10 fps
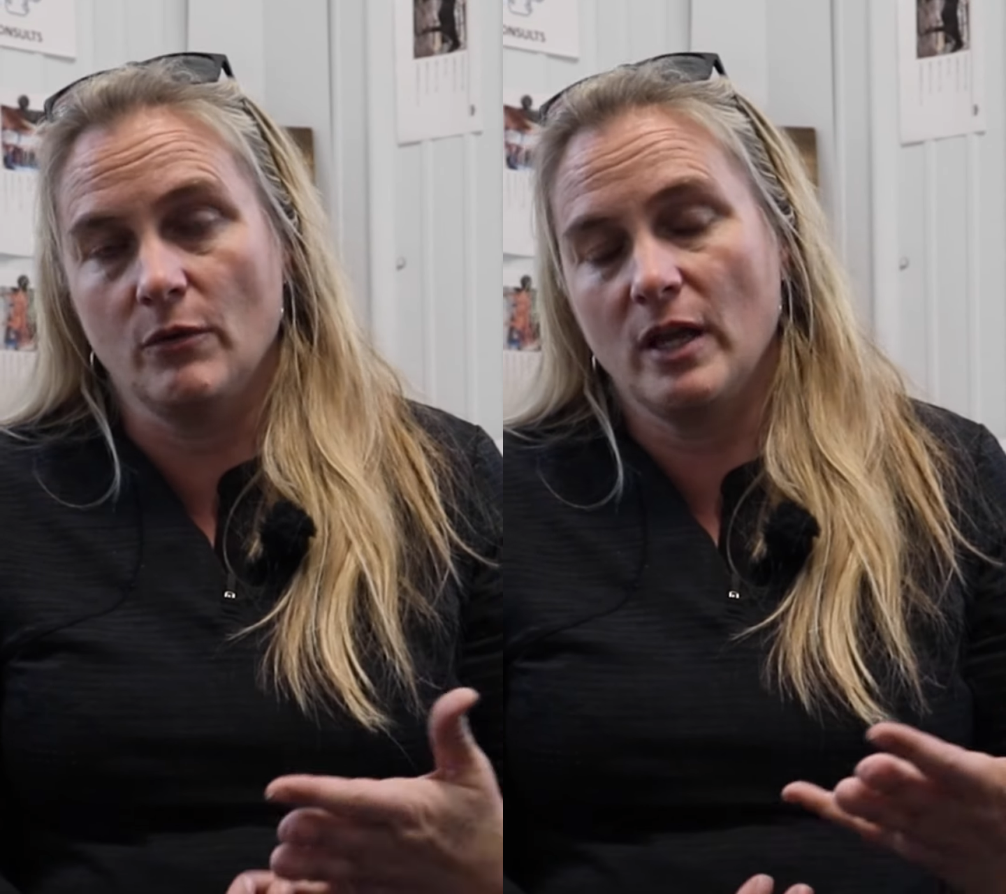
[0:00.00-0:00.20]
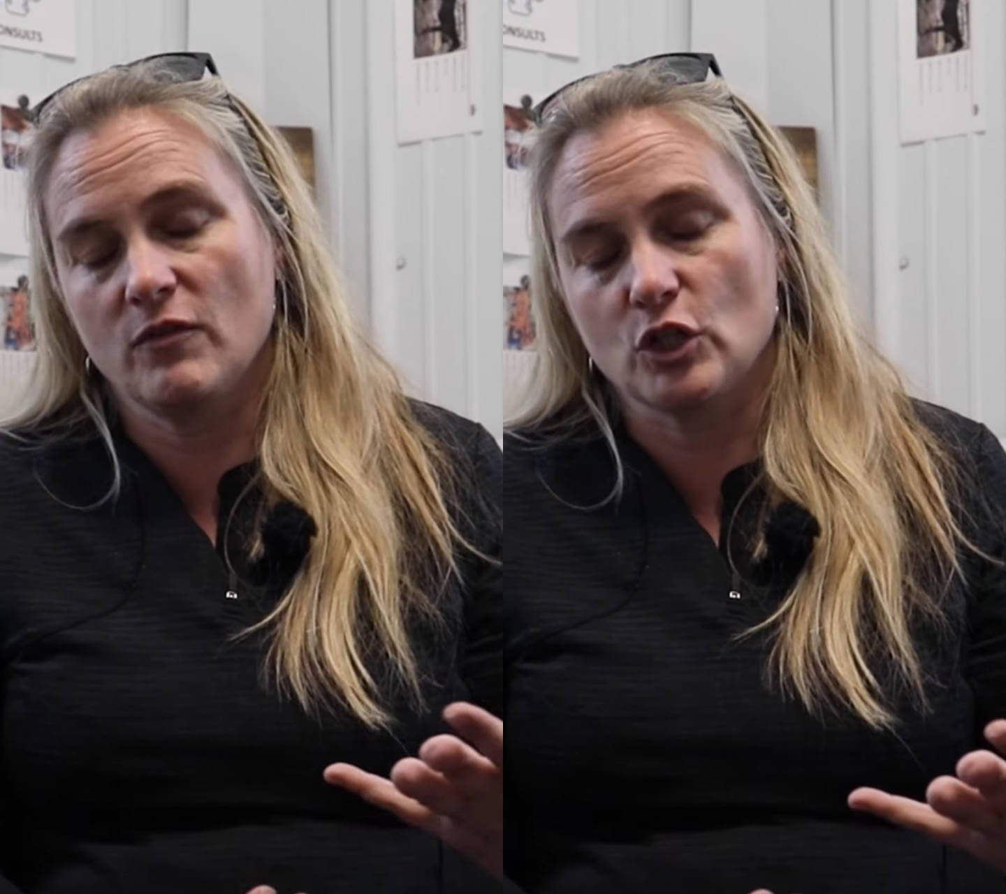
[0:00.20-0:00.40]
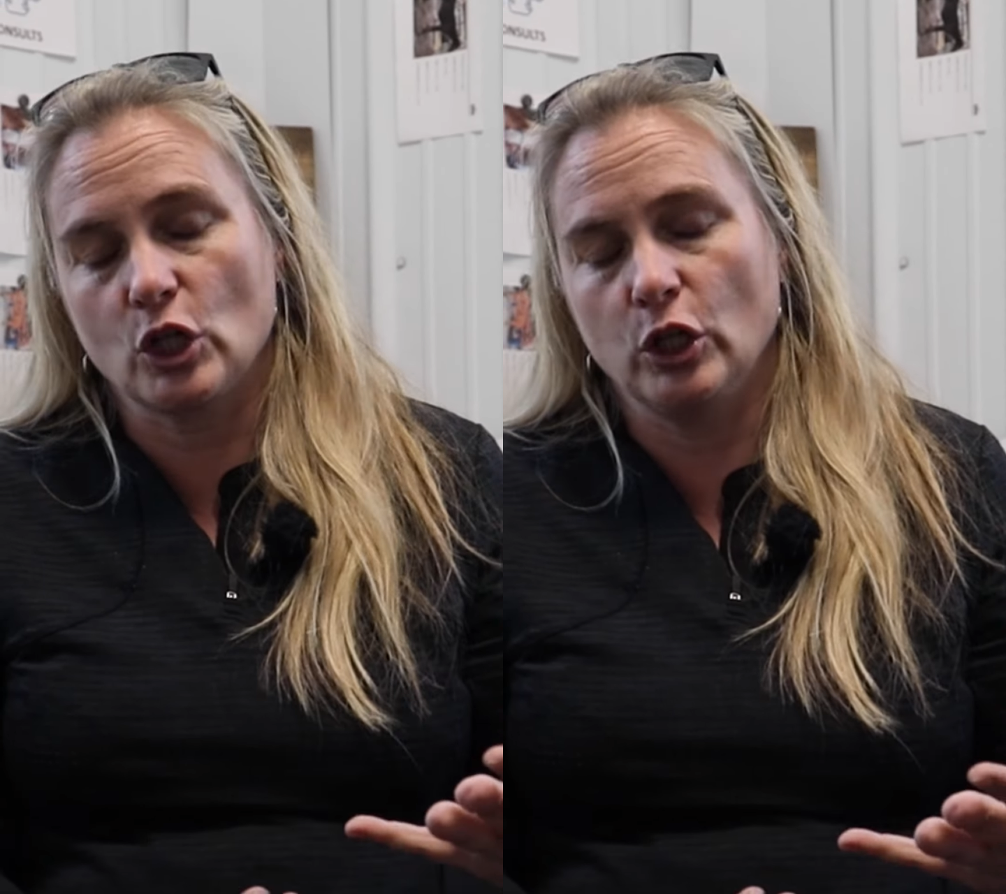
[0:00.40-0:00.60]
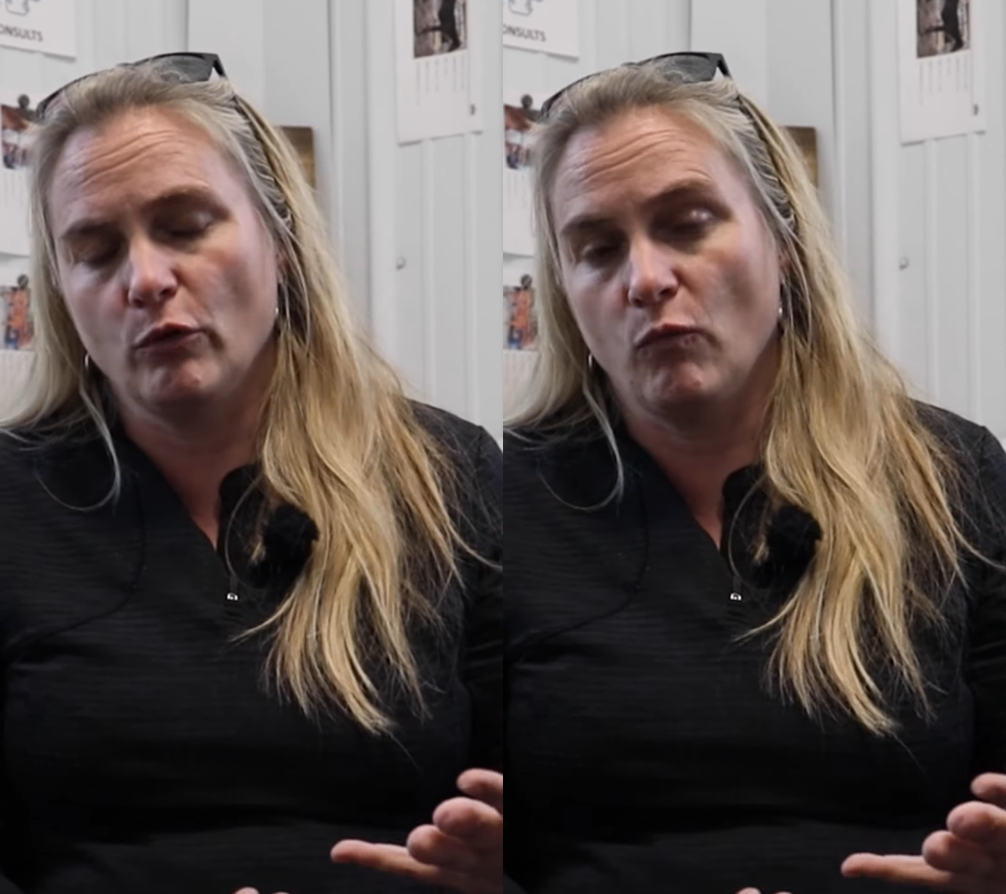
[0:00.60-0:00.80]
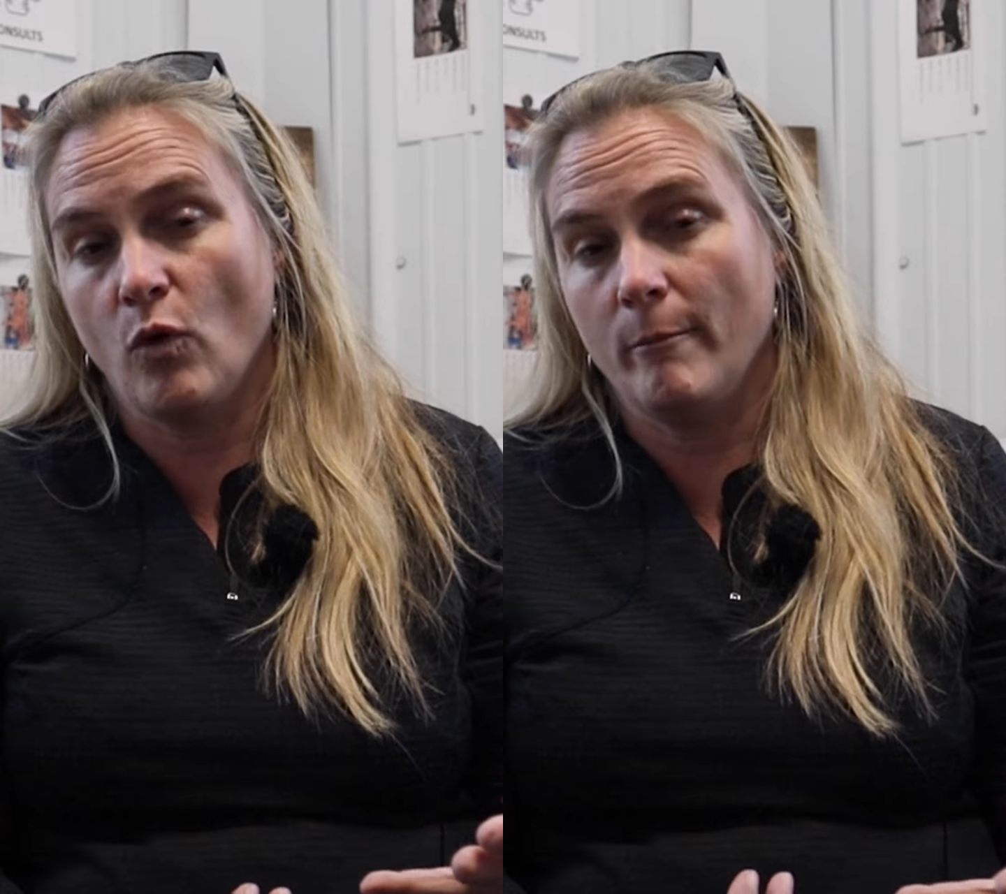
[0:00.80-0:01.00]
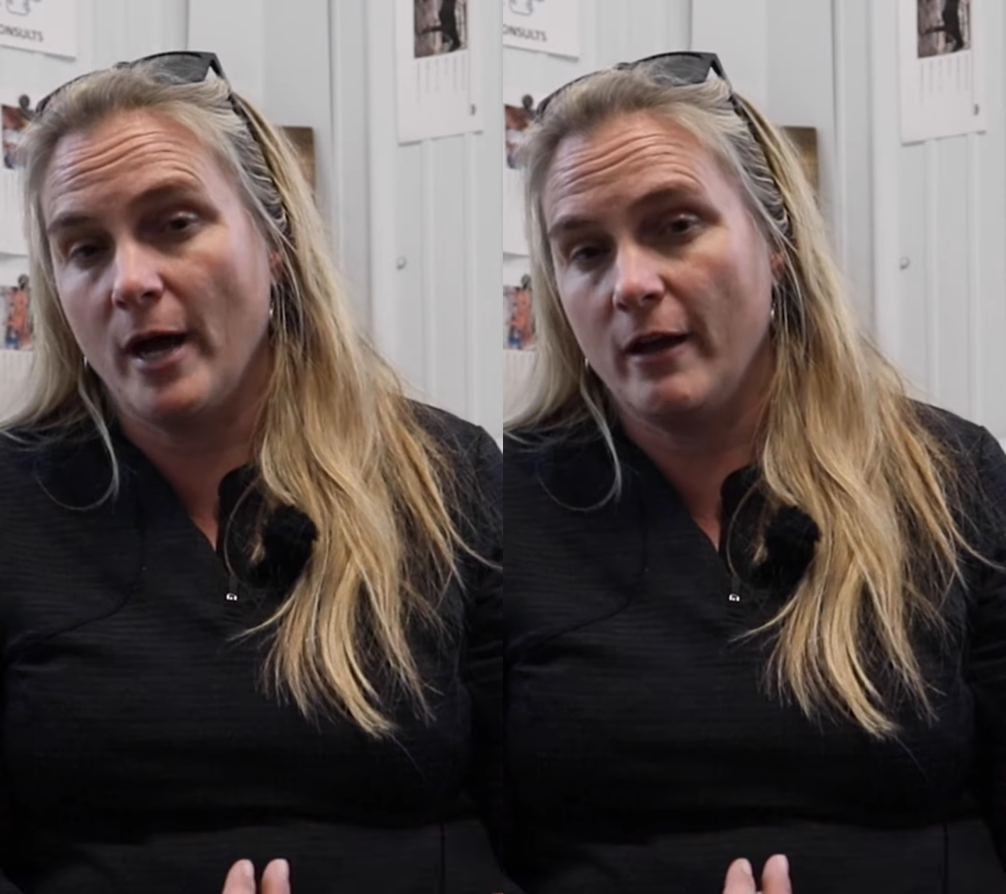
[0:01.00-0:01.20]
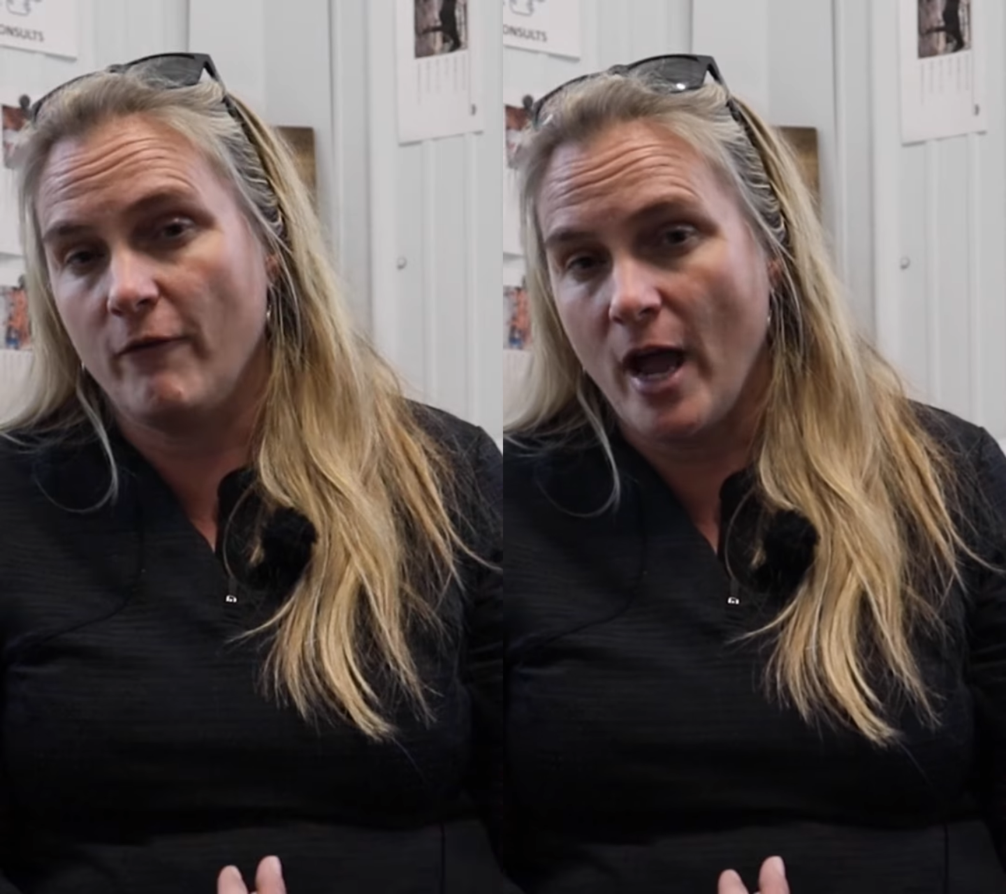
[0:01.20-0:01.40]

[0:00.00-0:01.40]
give us a clue of what might have